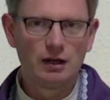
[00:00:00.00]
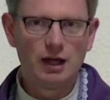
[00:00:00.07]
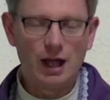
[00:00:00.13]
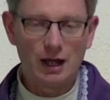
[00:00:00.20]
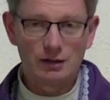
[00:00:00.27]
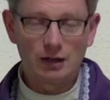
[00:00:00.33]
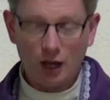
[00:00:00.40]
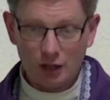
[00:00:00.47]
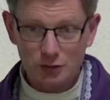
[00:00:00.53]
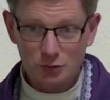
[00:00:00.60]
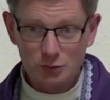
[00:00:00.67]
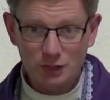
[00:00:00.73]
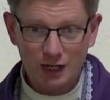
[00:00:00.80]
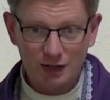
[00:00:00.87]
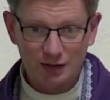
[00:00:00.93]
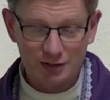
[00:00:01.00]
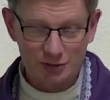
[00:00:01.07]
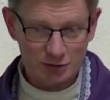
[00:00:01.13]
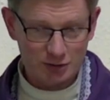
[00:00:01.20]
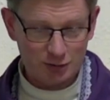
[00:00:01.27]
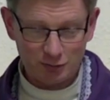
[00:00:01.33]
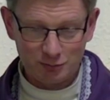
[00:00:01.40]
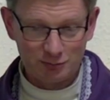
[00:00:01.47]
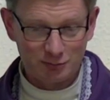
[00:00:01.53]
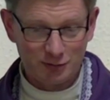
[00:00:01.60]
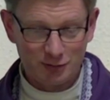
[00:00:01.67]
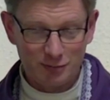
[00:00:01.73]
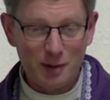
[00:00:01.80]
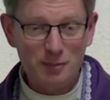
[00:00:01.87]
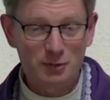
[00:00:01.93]
And I do care. It's just I don't
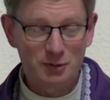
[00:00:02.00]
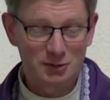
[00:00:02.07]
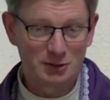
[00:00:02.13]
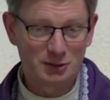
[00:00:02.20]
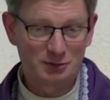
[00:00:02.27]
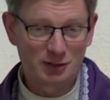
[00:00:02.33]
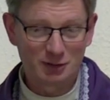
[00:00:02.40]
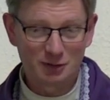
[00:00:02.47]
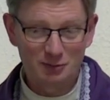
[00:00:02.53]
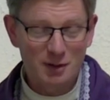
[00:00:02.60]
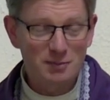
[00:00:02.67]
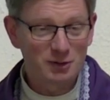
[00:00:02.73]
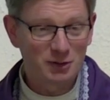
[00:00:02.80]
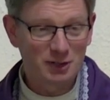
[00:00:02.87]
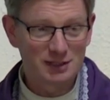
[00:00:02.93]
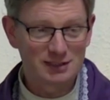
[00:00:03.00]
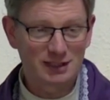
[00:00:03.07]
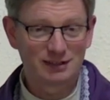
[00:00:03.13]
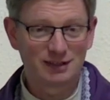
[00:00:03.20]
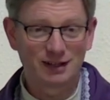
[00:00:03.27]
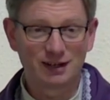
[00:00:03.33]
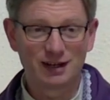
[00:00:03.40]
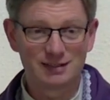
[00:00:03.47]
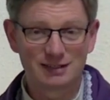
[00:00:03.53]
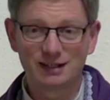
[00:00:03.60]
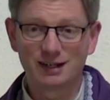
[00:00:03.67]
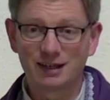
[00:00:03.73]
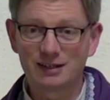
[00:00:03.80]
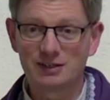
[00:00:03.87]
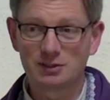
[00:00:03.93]
remember stuff. I don't remember things like, like as I'd
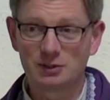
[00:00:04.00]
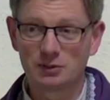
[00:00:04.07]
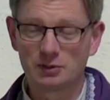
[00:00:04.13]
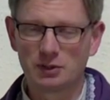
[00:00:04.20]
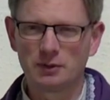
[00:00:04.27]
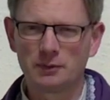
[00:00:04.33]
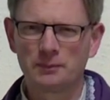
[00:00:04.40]
like to, you know?